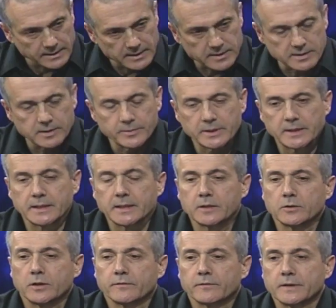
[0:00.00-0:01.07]
that is the
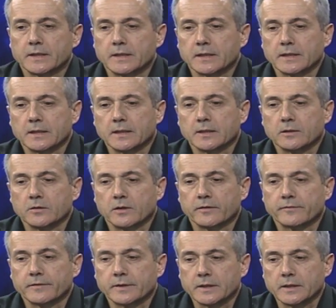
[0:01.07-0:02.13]
beginning of the, uh,
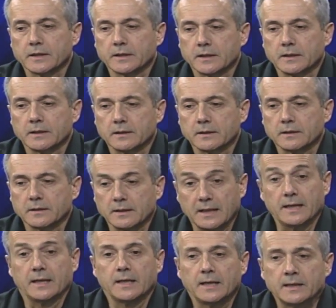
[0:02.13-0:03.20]
of the uh,
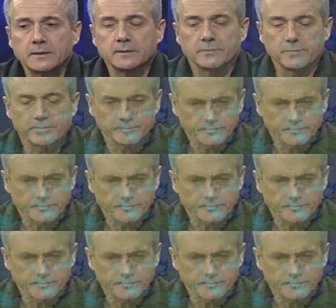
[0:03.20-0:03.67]
uh, aha,